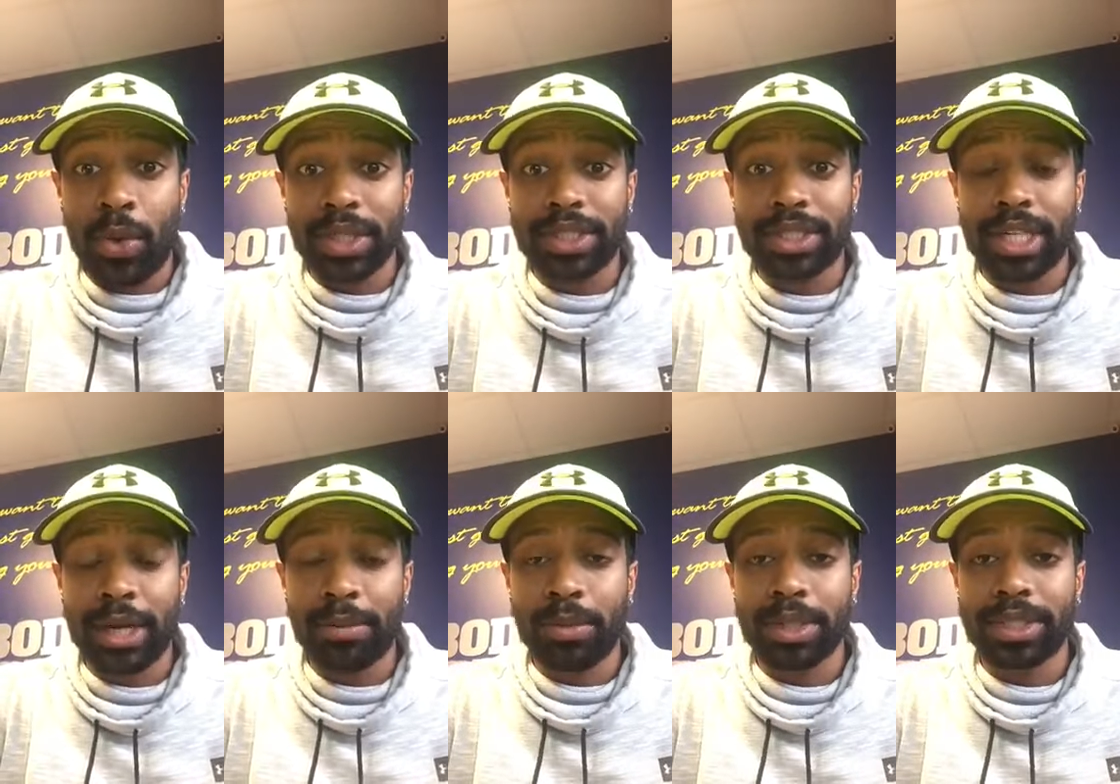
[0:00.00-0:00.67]
What's
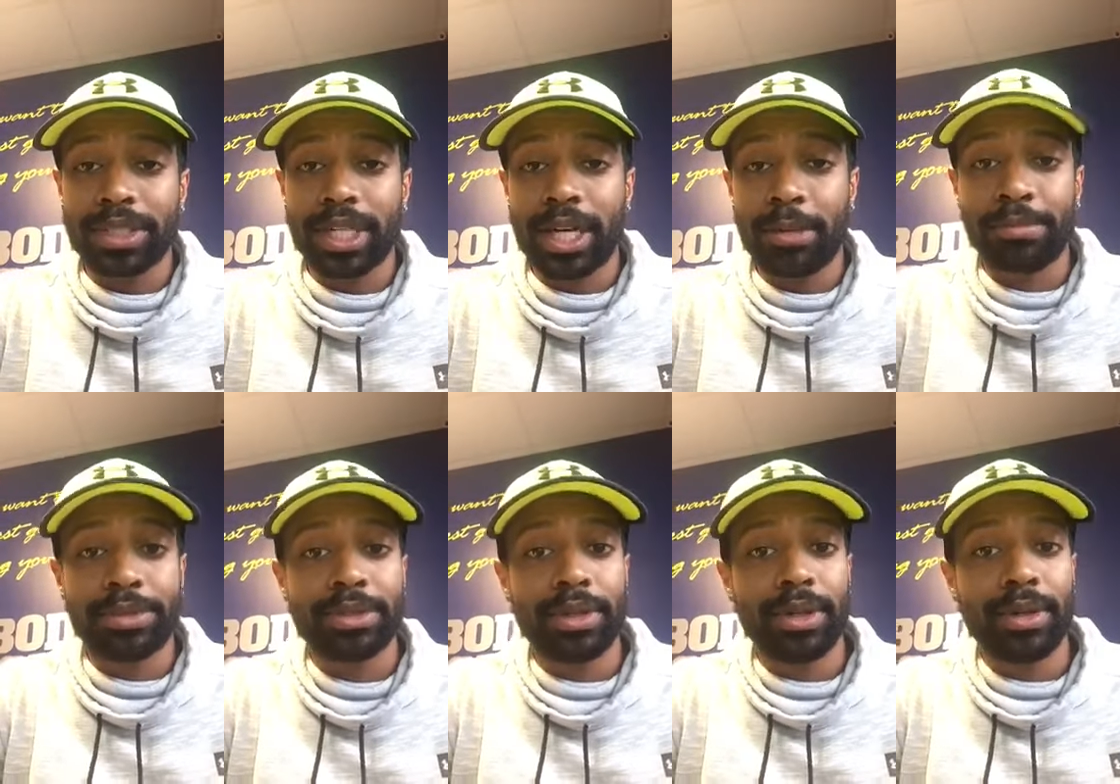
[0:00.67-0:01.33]
up? What's
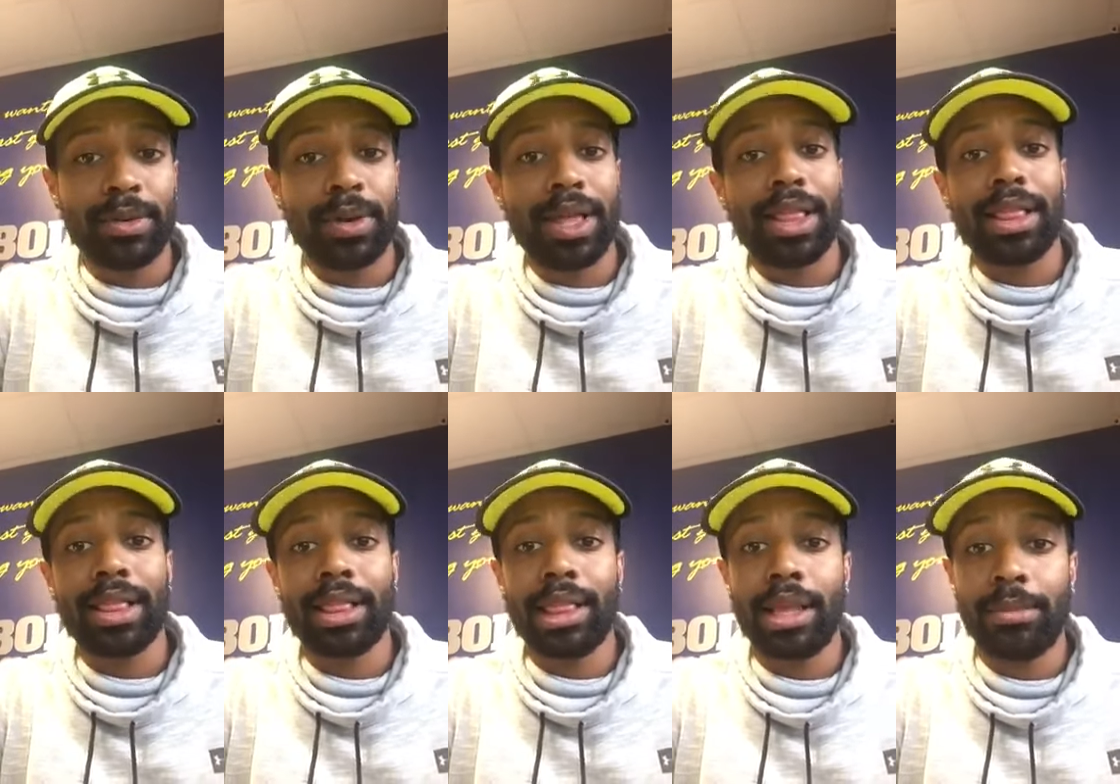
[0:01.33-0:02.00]
up? So
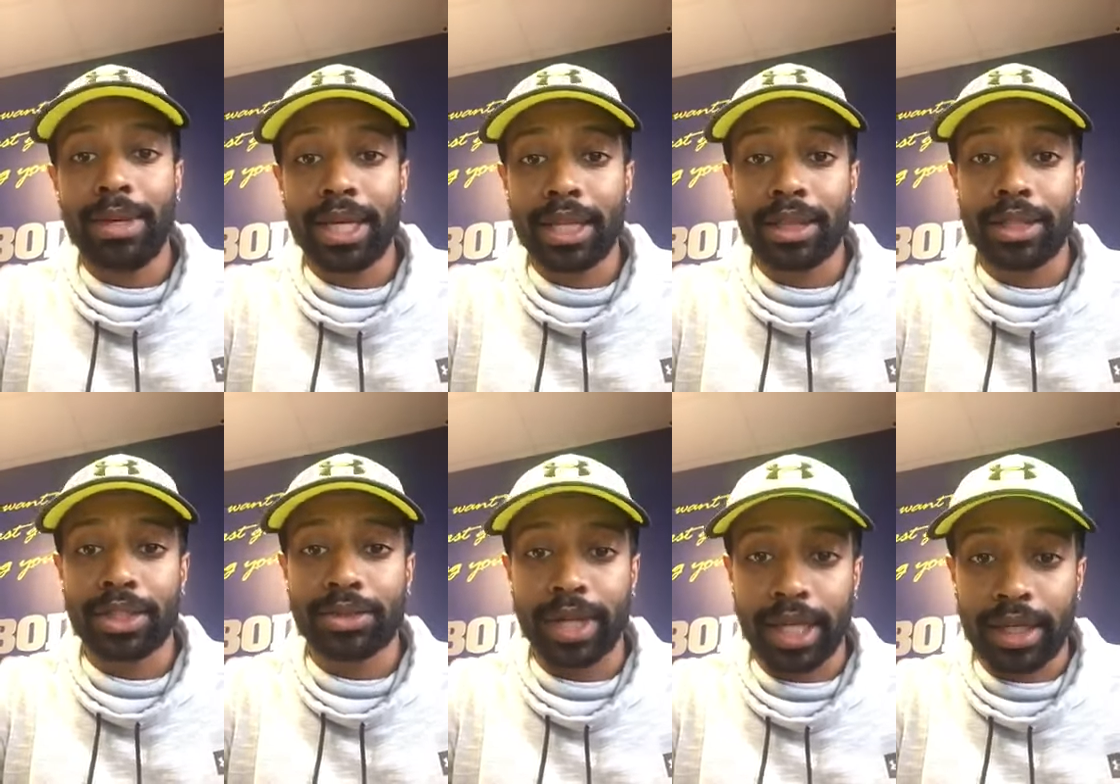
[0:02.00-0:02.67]
let me get
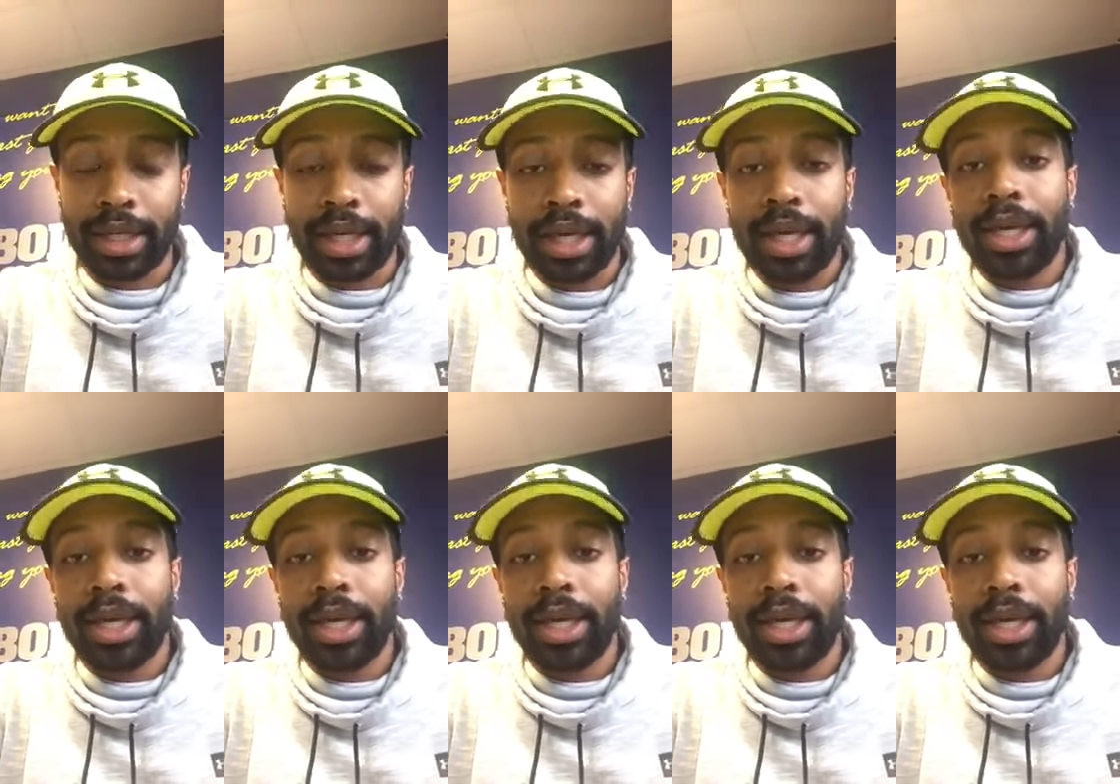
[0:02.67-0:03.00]
this straight.